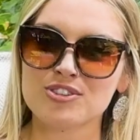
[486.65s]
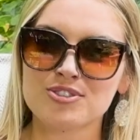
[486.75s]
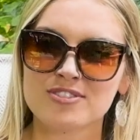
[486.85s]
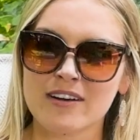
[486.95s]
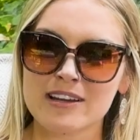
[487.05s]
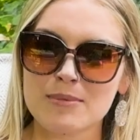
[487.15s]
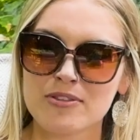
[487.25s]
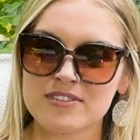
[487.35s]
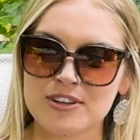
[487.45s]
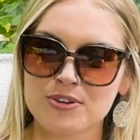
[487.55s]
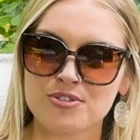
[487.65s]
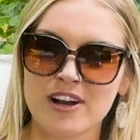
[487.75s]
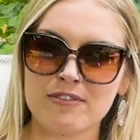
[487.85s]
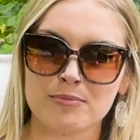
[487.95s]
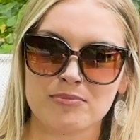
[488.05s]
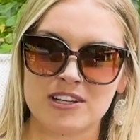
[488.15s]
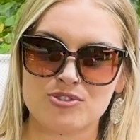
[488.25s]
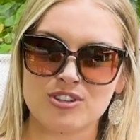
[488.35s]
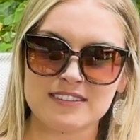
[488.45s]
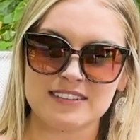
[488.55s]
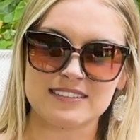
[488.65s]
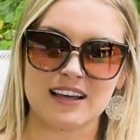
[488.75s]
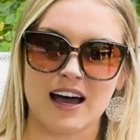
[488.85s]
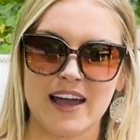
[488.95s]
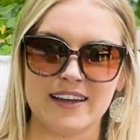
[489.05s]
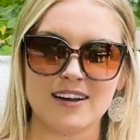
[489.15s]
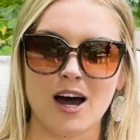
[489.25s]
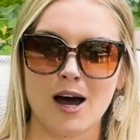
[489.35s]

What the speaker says: just talking about this yesterday from the Agentis side.